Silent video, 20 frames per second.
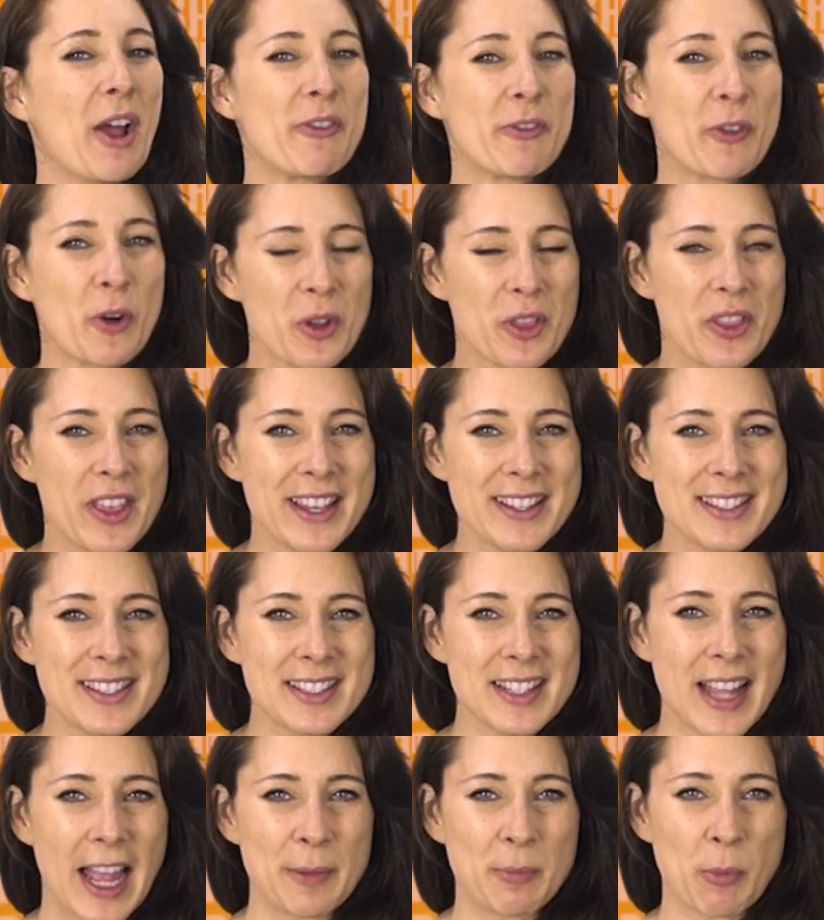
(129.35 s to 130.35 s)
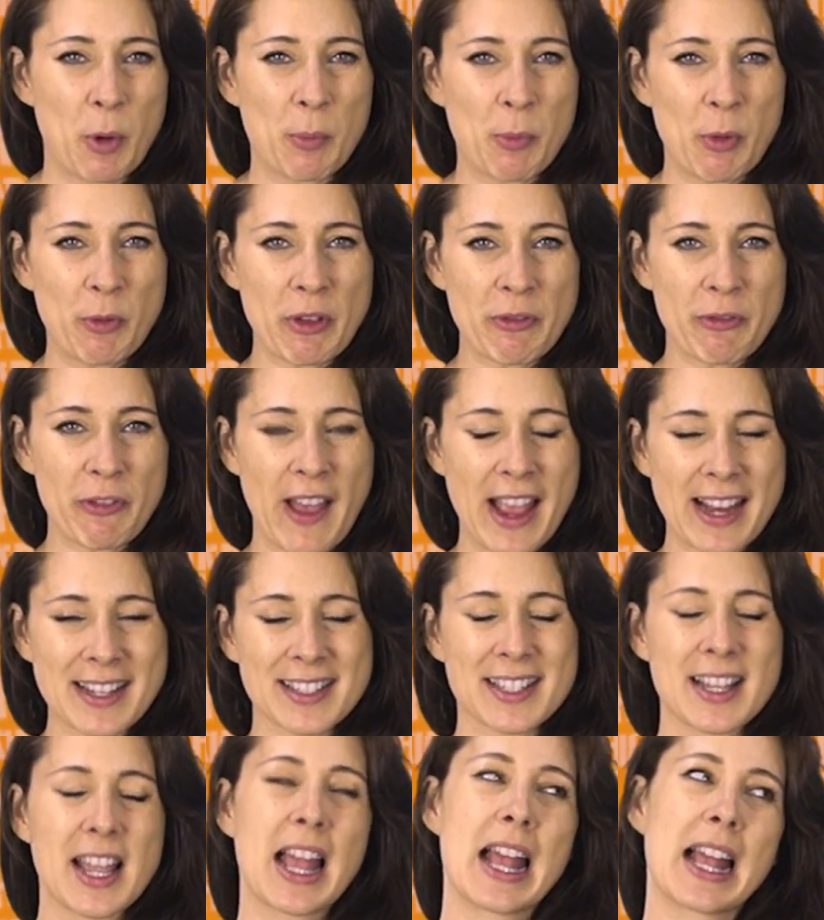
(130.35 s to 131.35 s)
For this and more movie
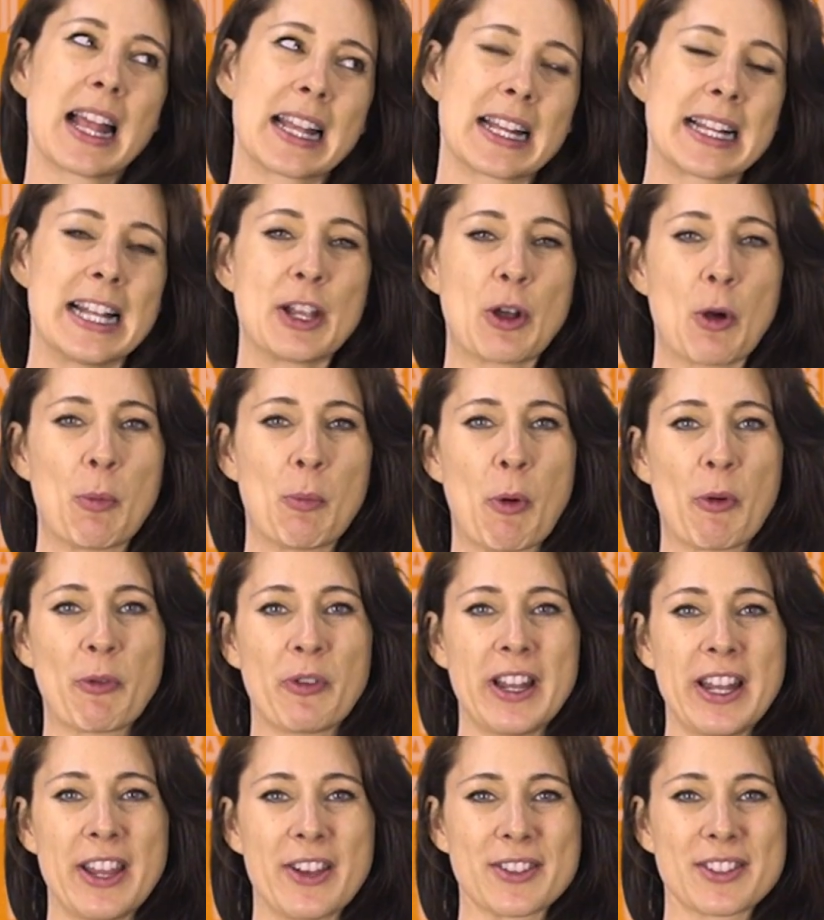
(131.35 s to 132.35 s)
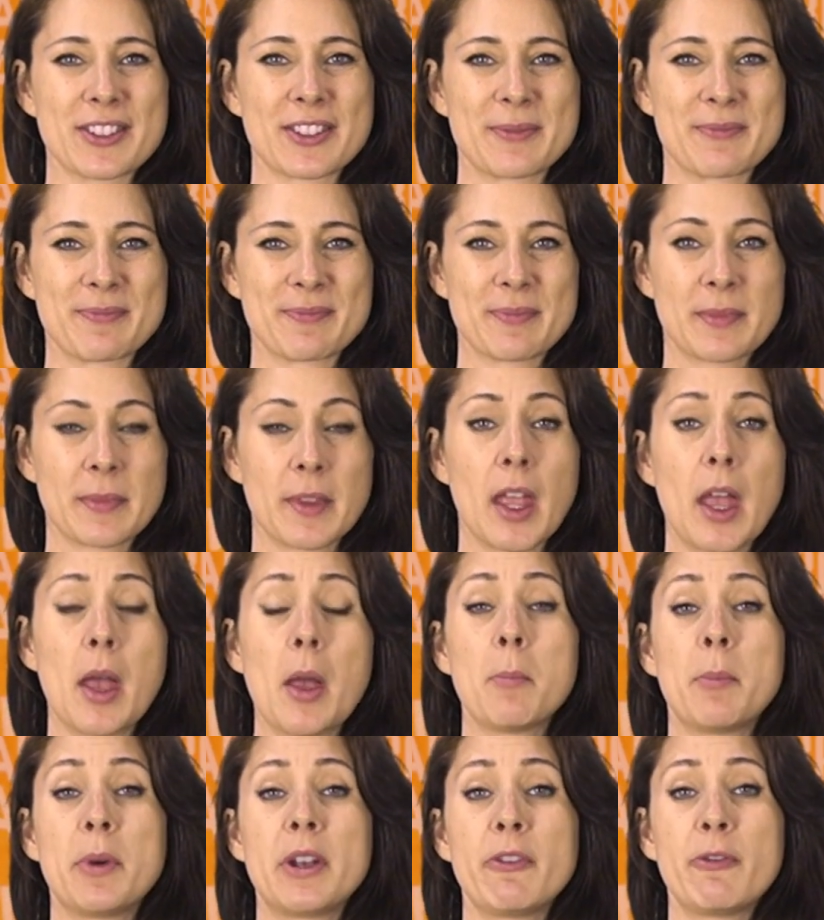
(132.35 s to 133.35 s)
facts, click on more videos.
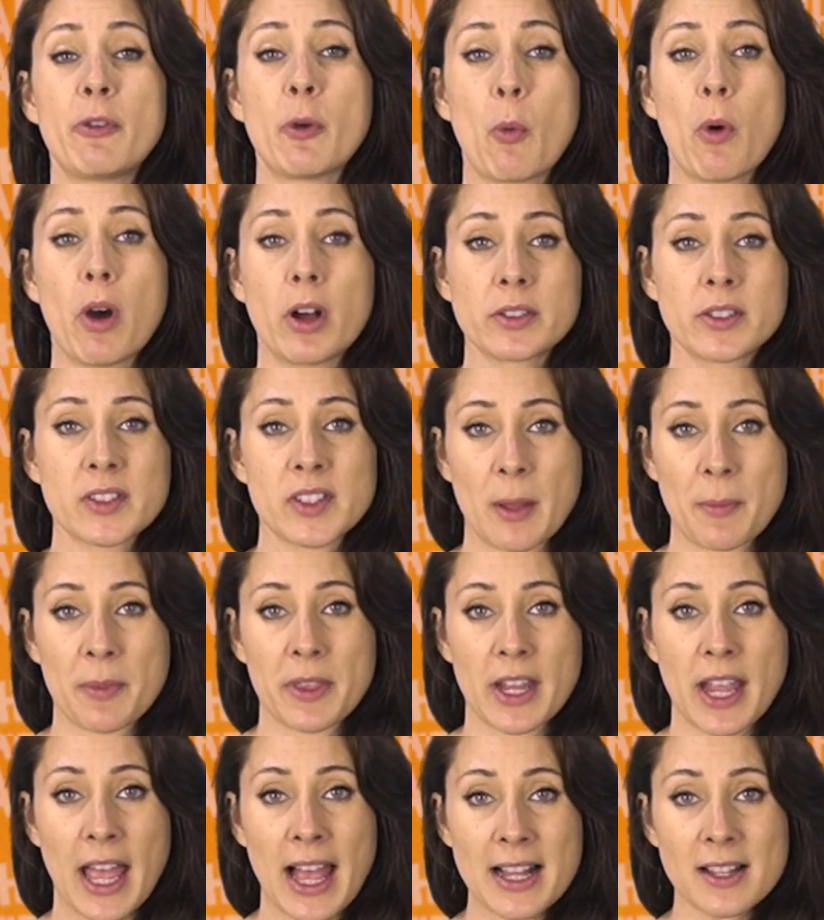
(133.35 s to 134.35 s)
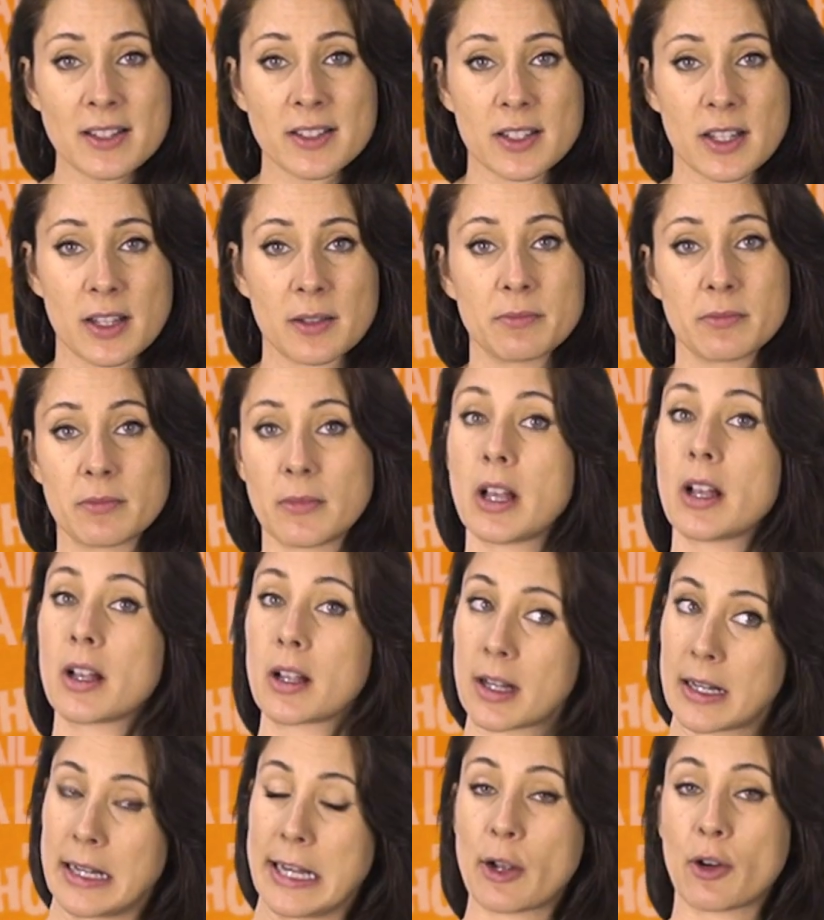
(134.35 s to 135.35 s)
But if you want something else,
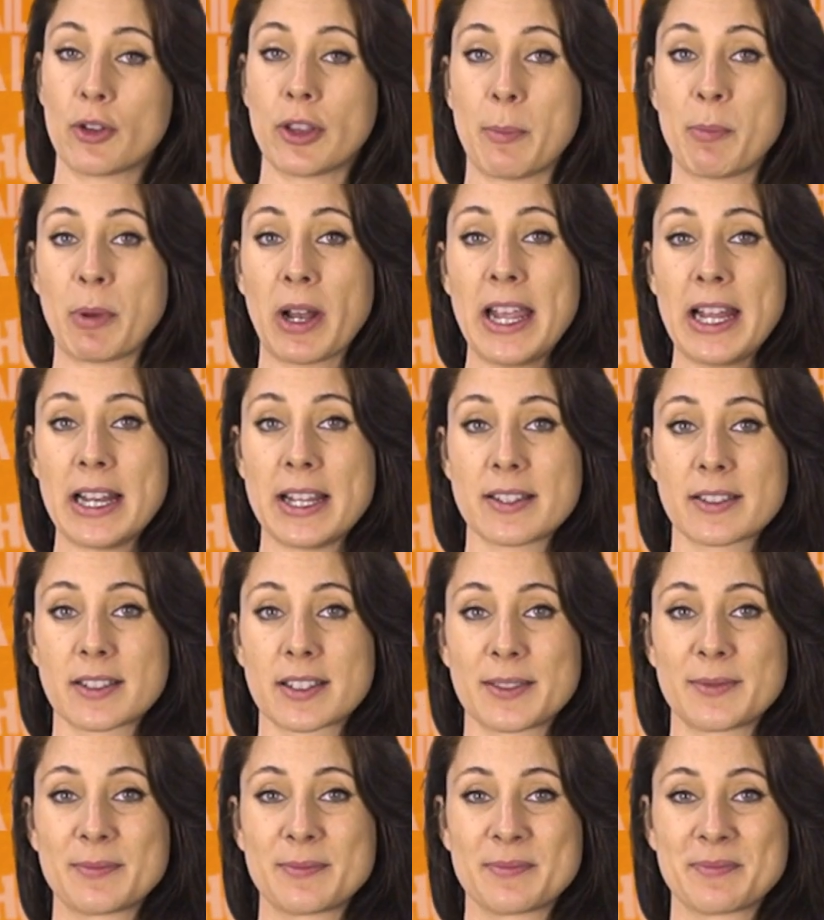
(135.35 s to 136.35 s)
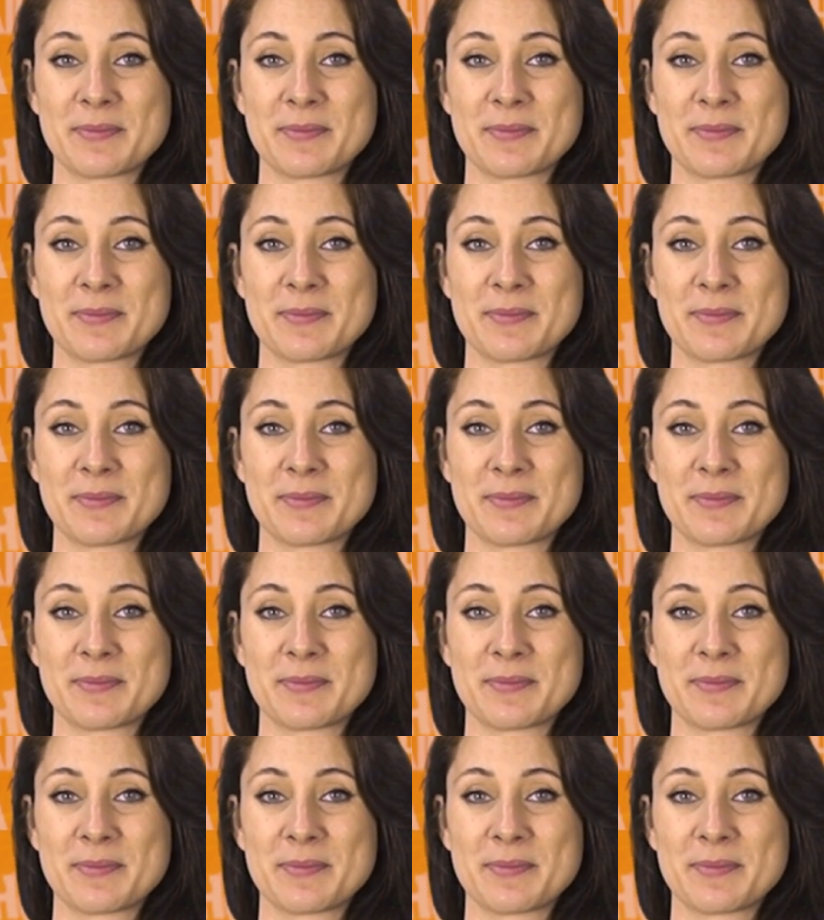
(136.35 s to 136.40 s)
click on the playlist.